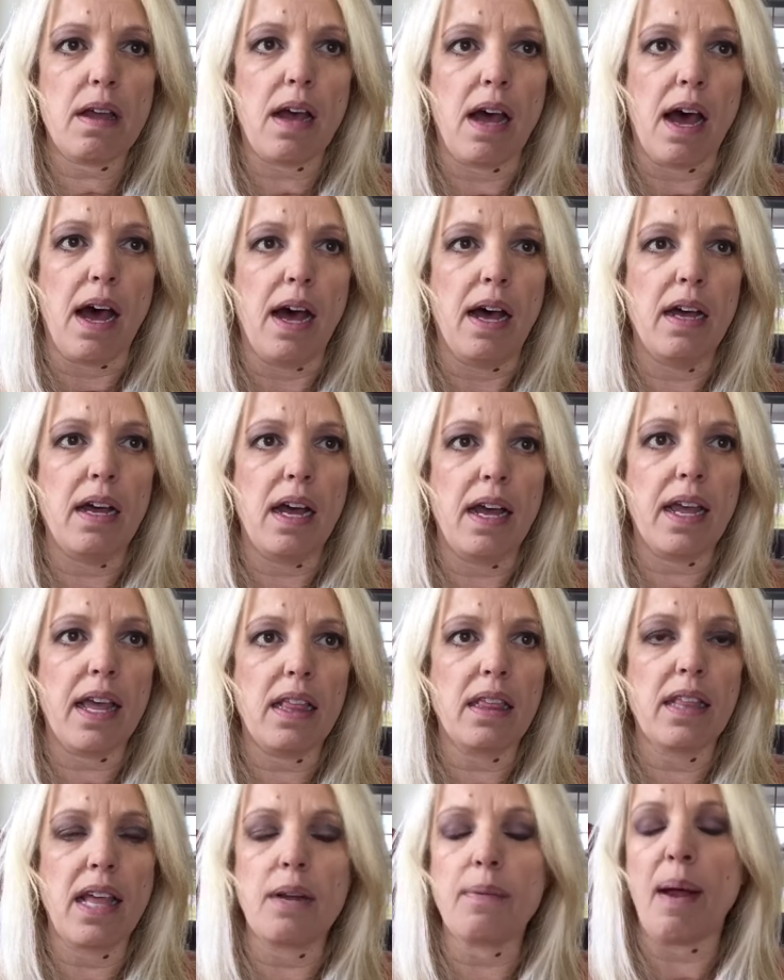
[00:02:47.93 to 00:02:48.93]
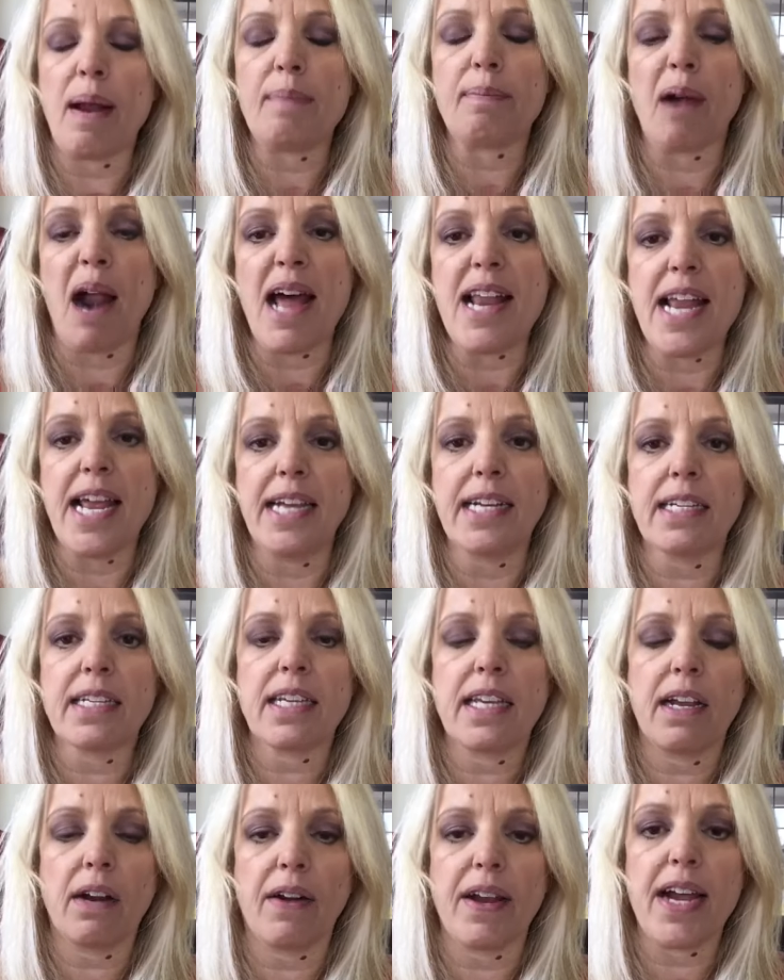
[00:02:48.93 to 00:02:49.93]
uh, Brennan,
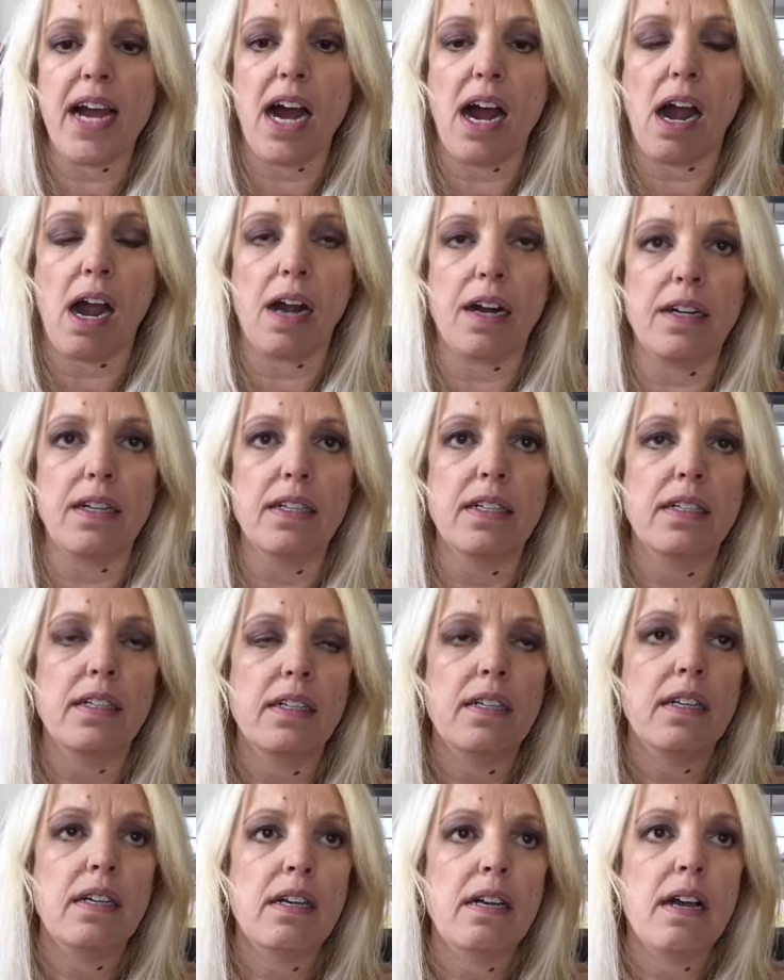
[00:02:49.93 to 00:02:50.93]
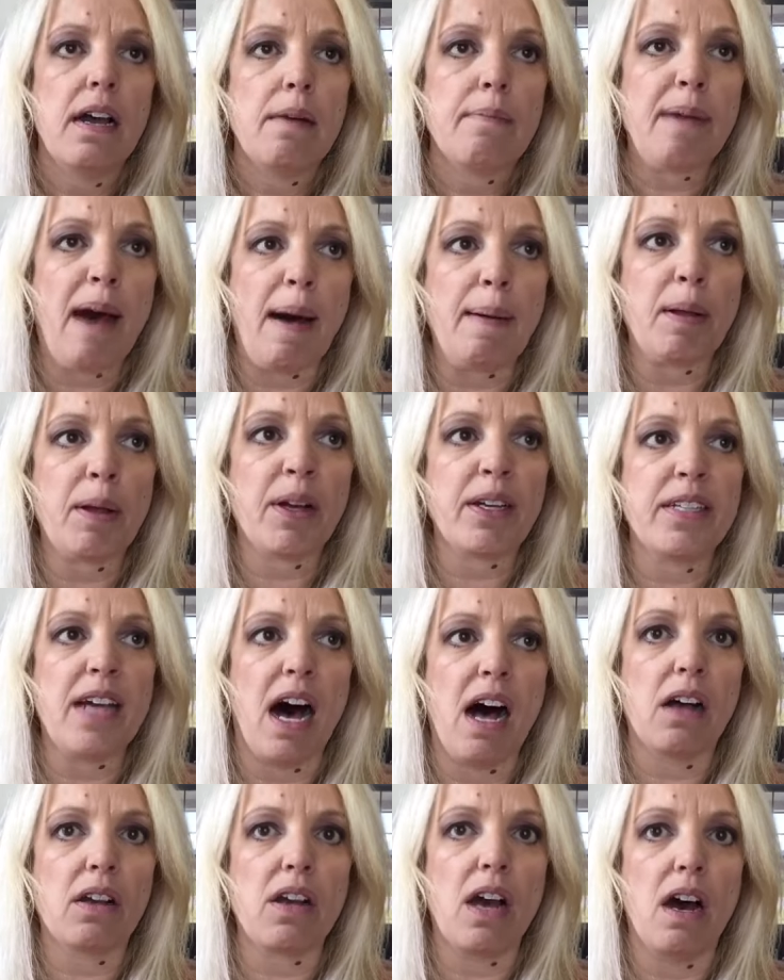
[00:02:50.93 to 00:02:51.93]
Kiri Hart, Pablo
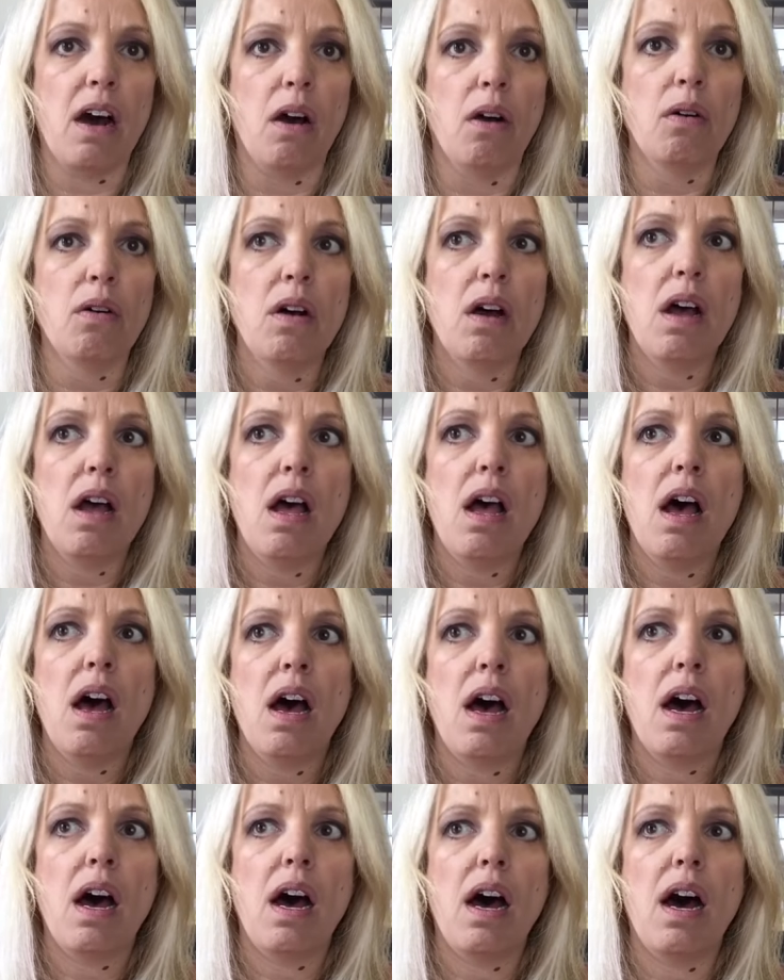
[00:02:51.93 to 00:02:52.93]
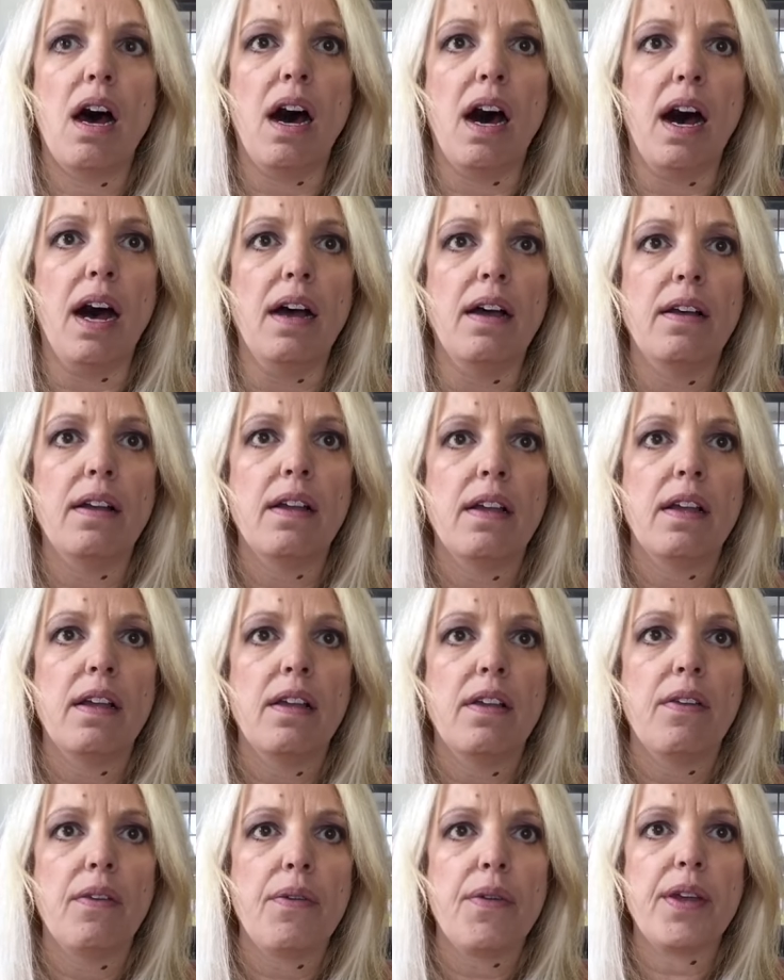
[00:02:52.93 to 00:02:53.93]
Hidalgo, uh,
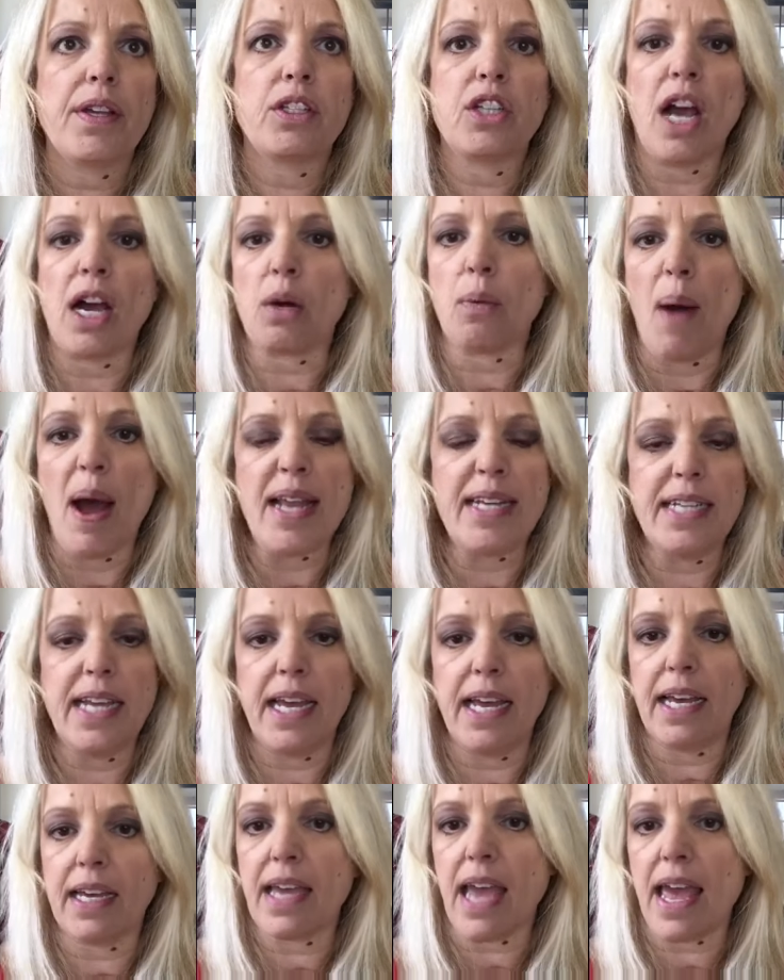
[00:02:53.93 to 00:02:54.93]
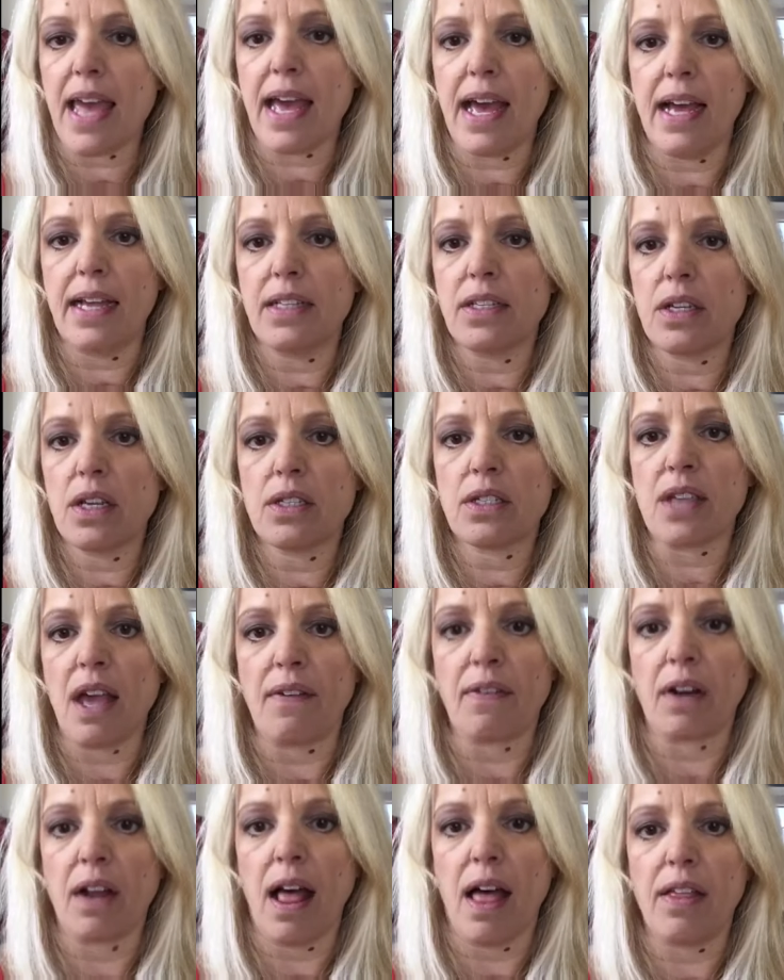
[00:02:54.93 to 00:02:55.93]
Chuck Wendig, and
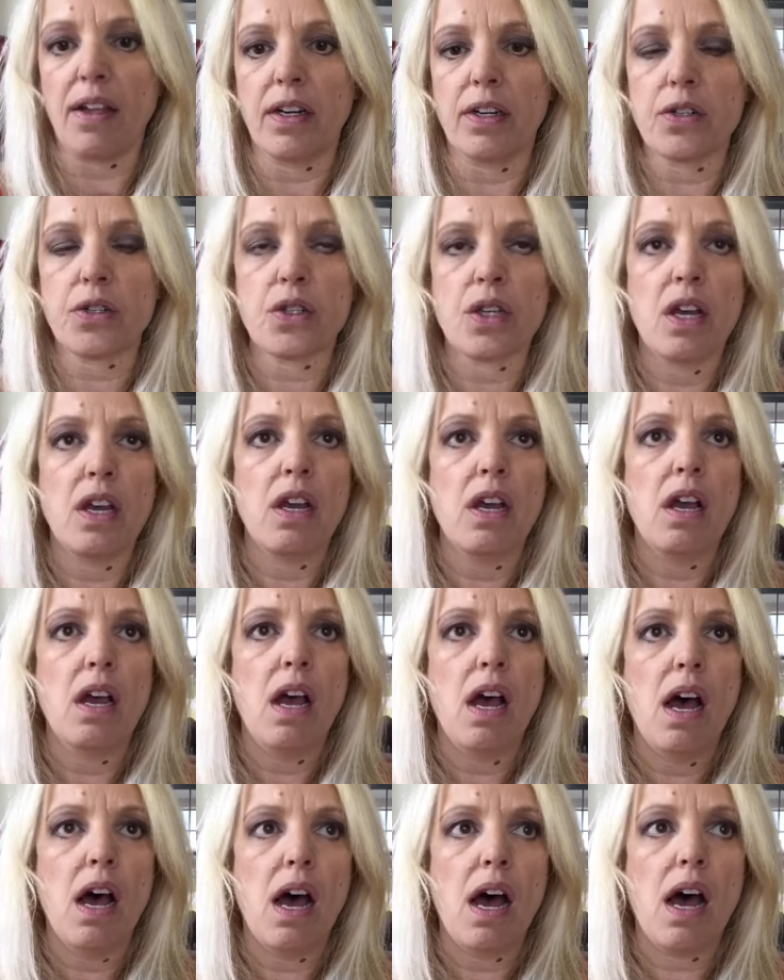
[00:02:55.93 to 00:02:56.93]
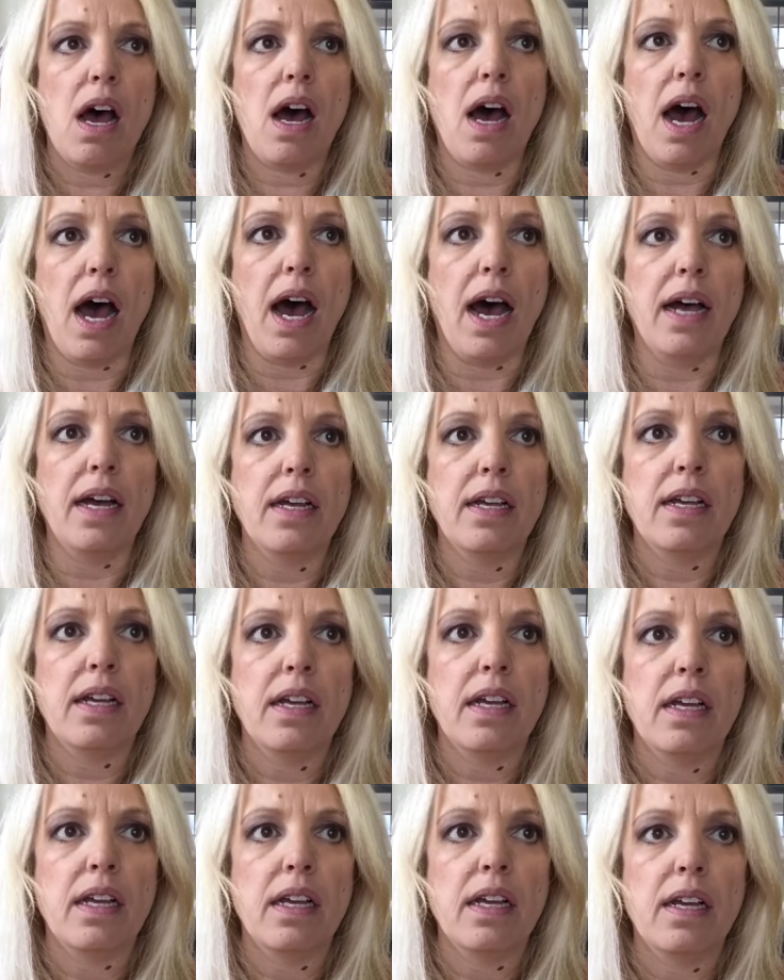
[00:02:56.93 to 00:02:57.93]
several others uh,
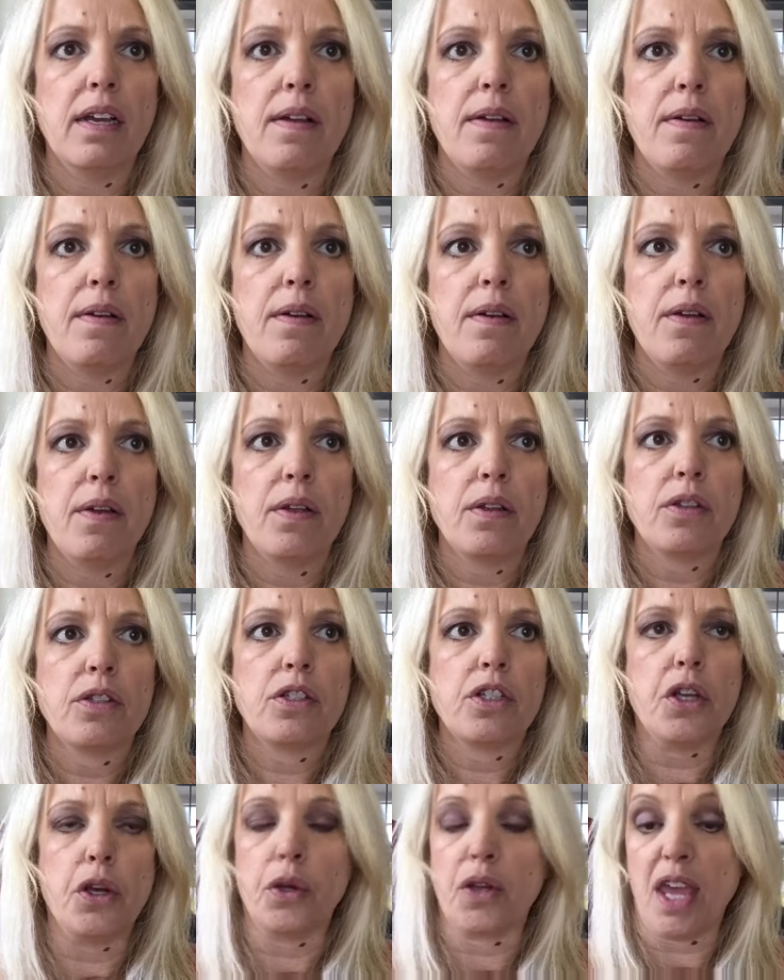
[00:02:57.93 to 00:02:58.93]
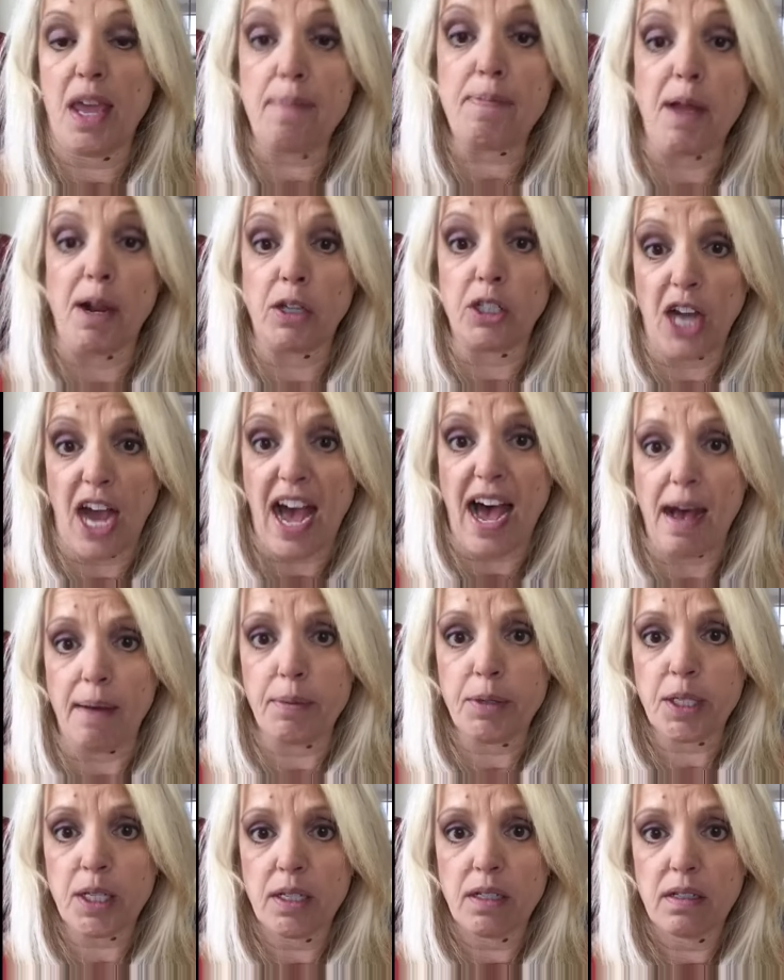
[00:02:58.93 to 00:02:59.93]
to keep their
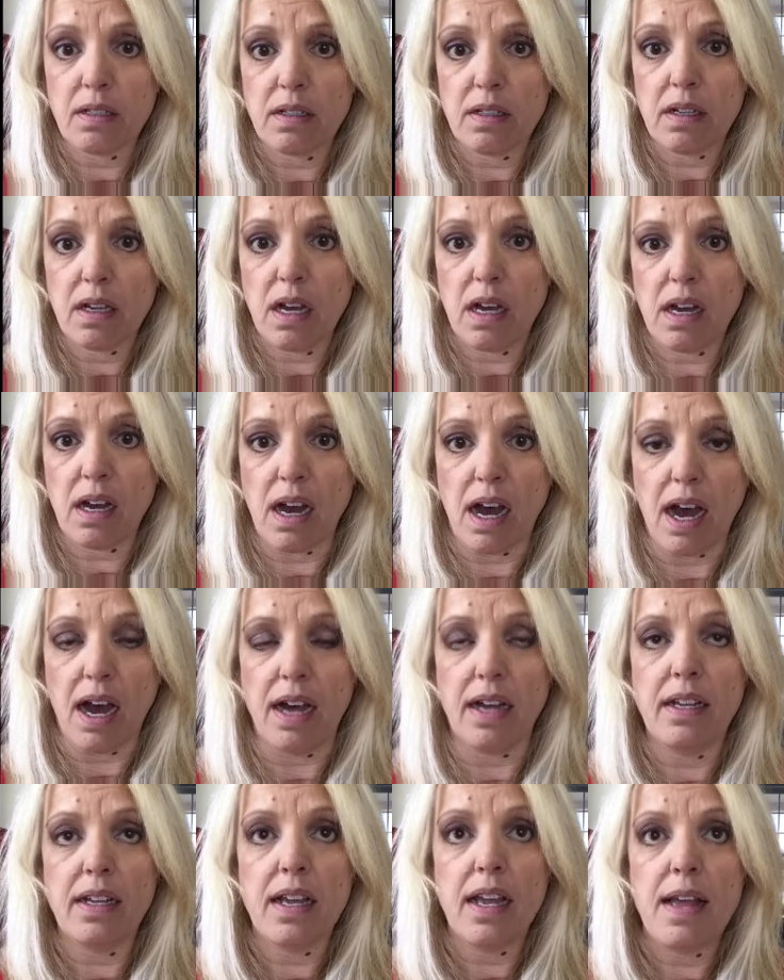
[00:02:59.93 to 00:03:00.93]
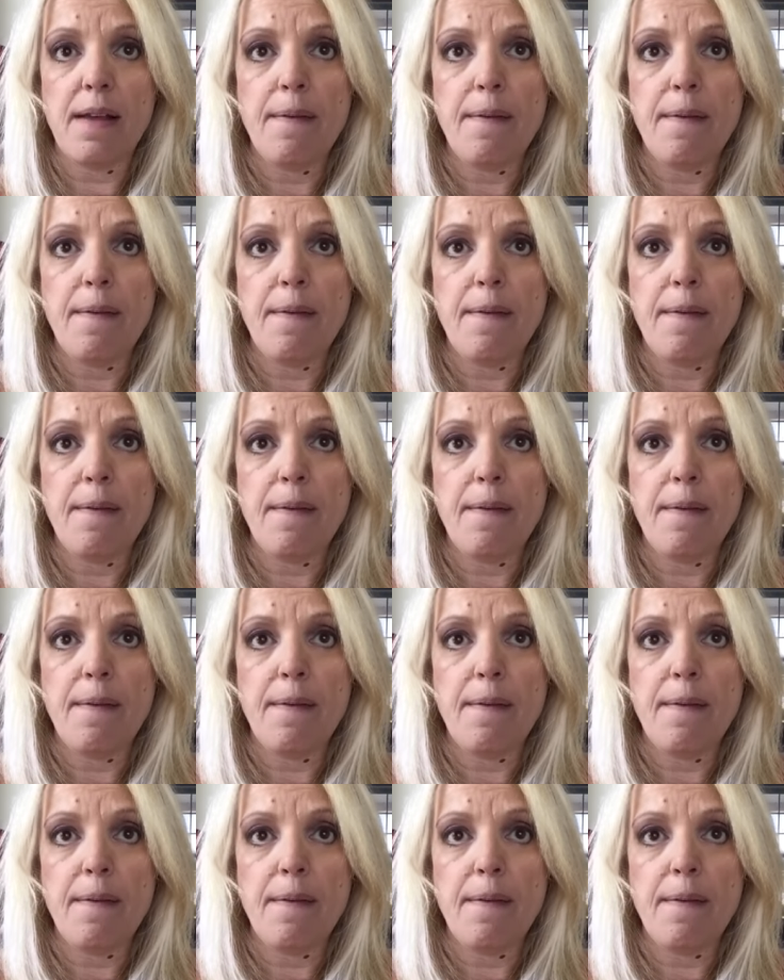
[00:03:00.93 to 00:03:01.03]
jobs. Uh,